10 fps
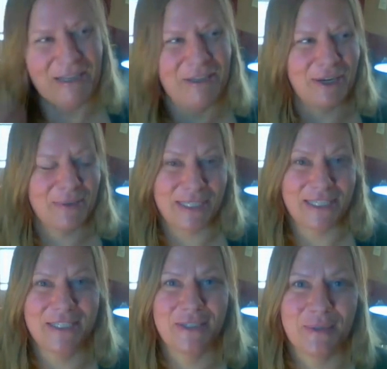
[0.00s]
I was telling her I
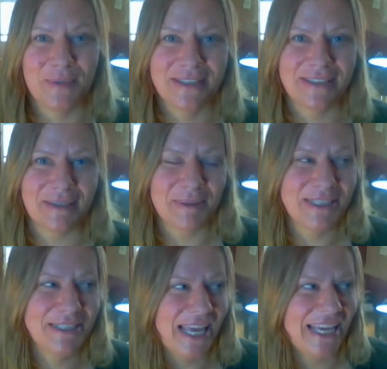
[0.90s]
wanted to do it with her.
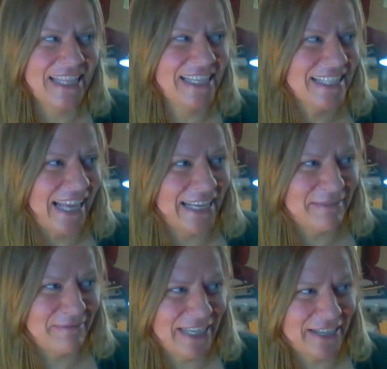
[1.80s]
We'll do like these
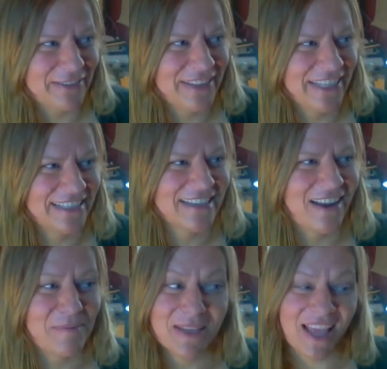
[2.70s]
like video things
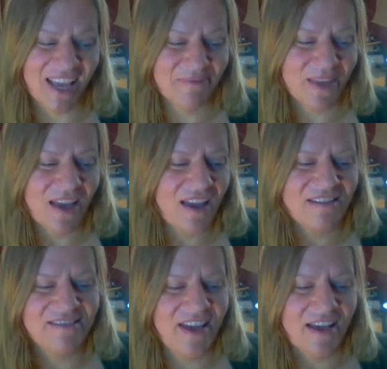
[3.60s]
and I'll be like,
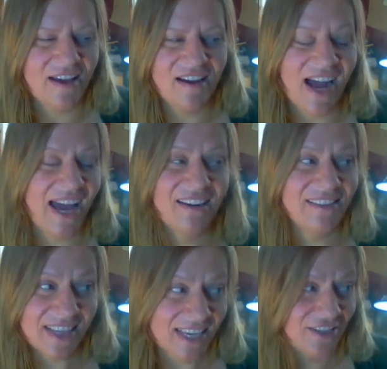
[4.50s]
no, I
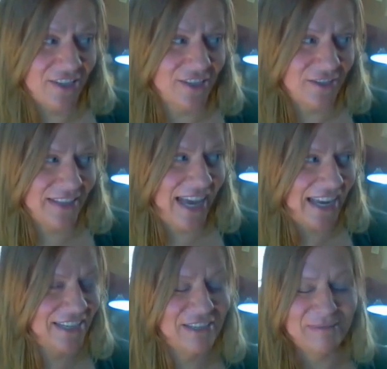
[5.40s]
don't think he should do
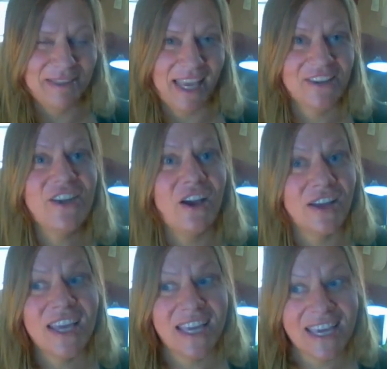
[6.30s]
that. And she'll be like, no,
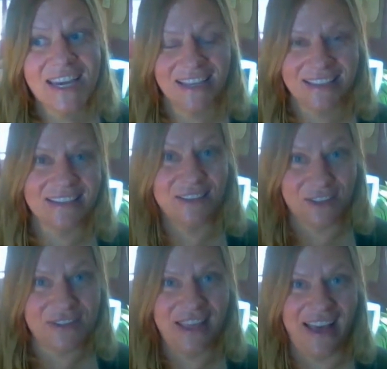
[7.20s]
he needs to
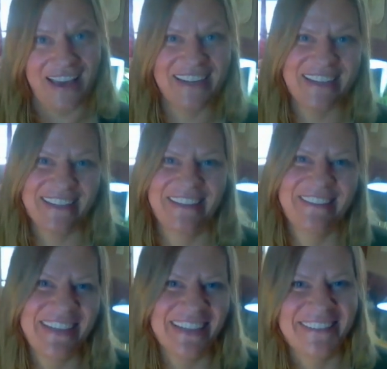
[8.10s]
do that or
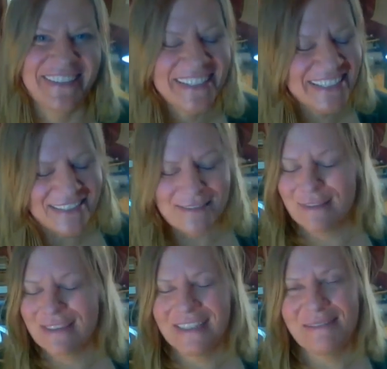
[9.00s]
whatever. So
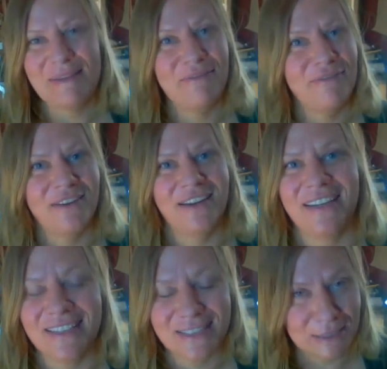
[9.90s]
it's going to be
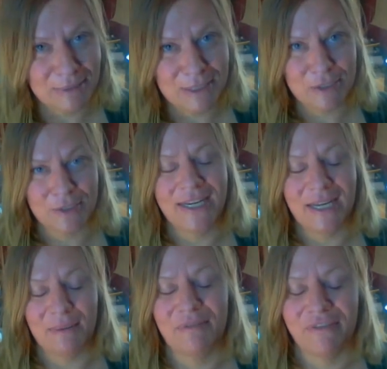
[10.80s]
fun. It's going to be straight
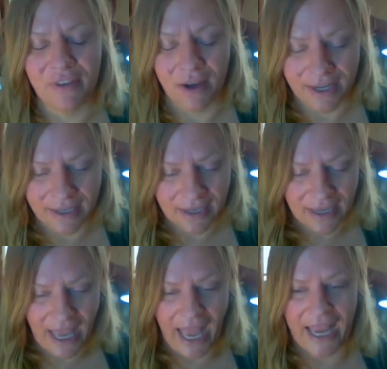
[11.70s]
up fun
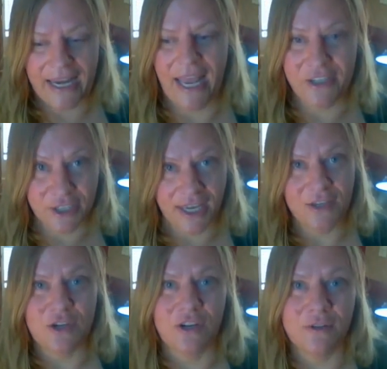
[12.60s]
and
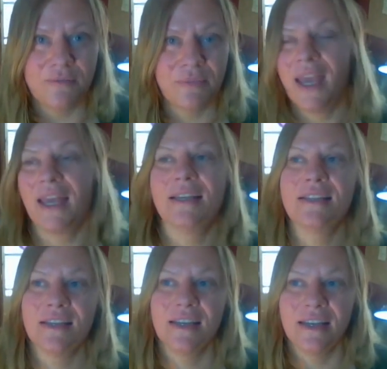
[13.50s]
educational
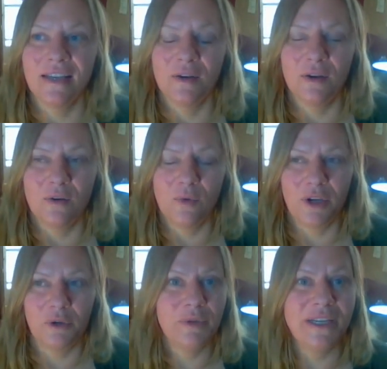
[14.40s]
and where
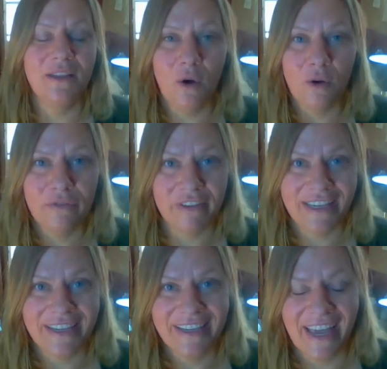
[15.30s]
you'll read the whole
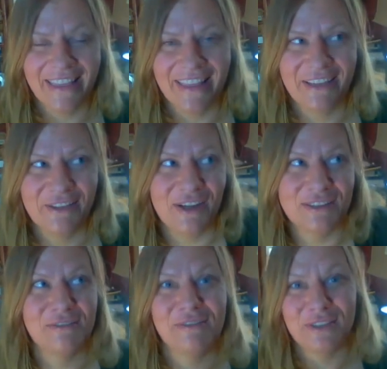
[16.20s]
feed and then you'll
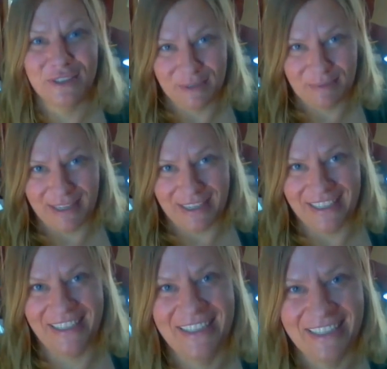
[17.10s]
also feel good about
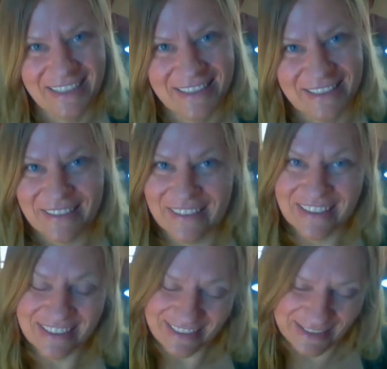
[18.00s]
it. so
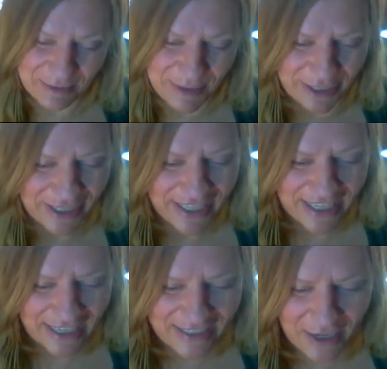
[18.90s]
it's a winner.
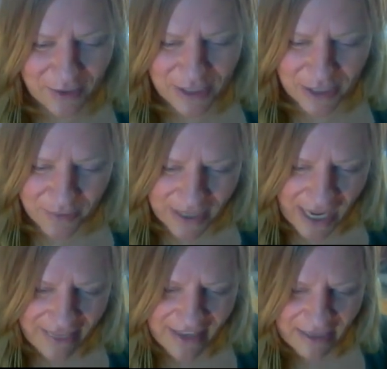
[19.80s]
So you know
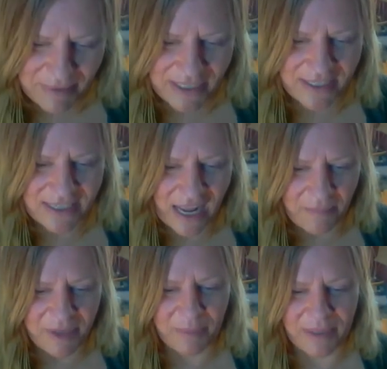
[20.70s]
what? I think I'm going to
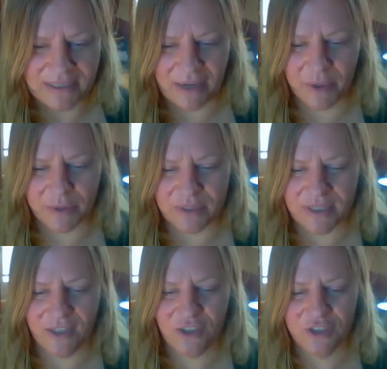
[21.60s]
stop there because I wrote
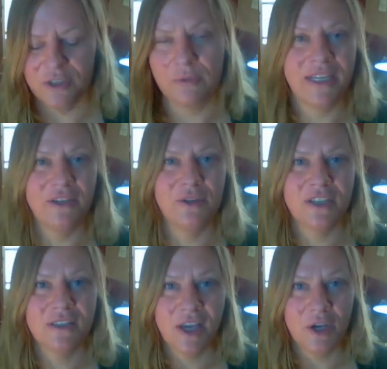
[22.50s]
such good written
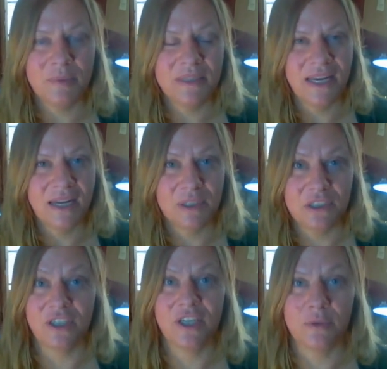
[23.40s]
horoscopes that I
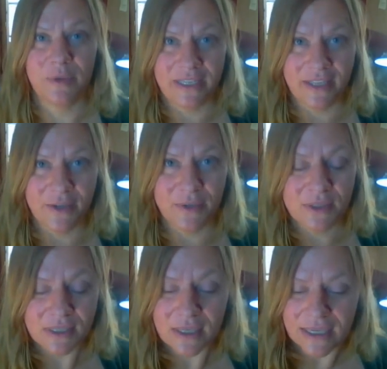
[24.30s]
want you to go read
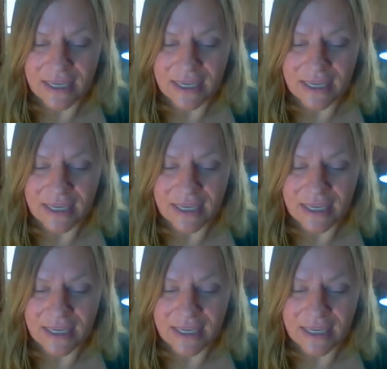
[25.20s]
those.